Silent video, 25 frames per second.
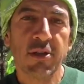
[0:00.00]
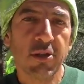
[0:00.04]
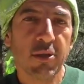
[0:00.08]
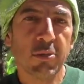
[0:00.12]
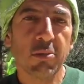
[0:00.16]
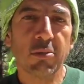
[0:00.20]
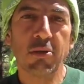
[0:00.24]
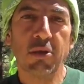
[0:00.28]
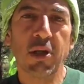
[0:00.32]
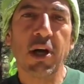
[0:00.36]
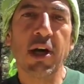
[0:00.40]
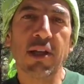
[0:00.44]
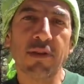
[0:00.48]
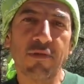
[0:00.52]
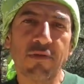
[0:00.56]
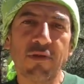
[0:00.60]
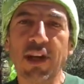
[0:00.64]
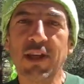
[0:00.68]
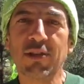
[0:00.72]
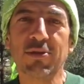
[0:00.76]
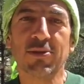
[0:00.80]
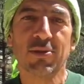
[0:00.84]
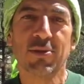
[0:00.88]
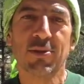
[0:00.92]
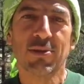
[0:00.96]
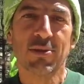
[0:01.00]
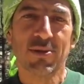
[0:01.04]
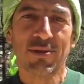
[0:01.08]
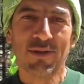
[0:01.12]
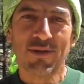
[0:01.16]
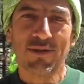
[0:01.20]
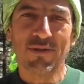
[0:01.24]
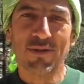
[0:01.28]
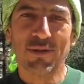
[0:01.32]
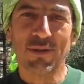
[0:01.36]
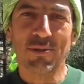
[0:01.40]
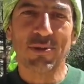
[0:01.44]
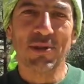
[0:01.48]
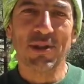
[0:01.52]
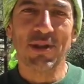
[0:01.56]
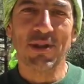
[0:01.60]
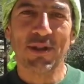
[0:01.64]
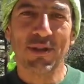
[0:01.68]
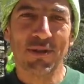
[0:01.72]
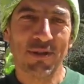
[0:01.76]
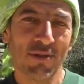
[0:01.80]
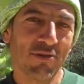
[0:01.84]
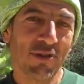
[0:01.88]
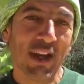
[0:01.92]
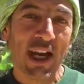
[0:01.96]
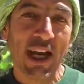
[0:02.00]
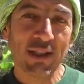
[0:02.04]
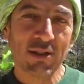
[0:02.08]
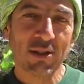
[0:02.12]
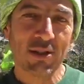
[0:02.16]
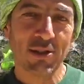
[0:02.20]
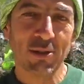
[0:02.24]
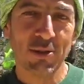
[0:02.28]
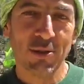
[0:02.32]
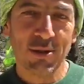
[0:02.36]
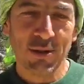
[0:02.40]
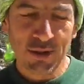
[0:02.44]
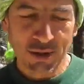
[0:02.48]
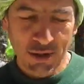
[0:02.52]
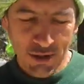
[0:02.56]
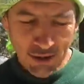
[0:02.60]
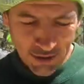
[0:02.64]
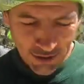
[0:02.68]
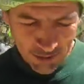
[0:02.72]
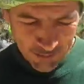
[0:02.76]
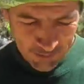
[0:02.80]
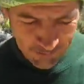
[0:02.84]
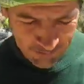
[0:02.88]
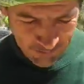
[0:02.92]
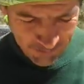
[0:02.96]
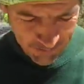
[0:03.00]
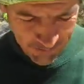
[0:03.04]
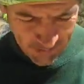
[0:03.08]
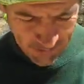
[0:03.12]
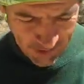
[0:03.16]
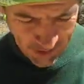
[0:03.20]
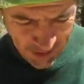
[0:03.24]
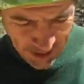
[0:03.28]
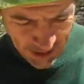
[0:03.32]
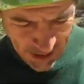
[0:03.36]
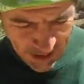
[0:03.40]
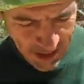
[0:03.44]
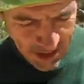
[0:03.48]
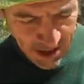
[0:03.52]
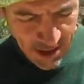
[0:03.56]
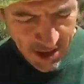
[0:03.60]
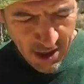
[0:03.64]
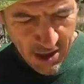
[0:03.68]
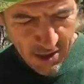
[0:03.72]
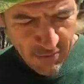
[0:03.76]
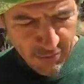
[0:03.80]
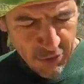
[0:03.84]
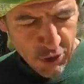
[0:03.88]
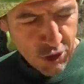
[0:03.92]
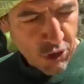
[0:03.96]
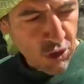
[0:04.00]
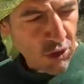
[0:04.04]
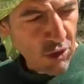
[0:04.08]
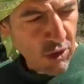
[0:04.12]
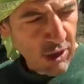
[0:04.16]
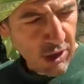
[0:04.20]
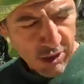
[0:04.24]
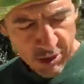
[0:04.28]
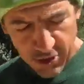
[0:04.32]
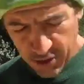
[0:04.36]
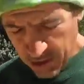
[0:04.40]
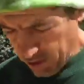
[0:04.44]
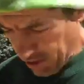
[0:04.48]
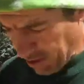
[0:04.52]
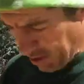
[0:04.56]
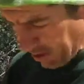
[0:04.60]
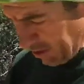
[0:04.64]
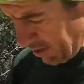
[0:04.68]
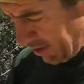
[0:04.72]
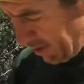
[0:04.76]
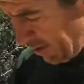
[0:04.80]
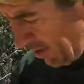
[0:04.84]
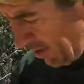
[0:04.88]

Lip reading: blood vessels, if you will, the vascular system of the tree, so you can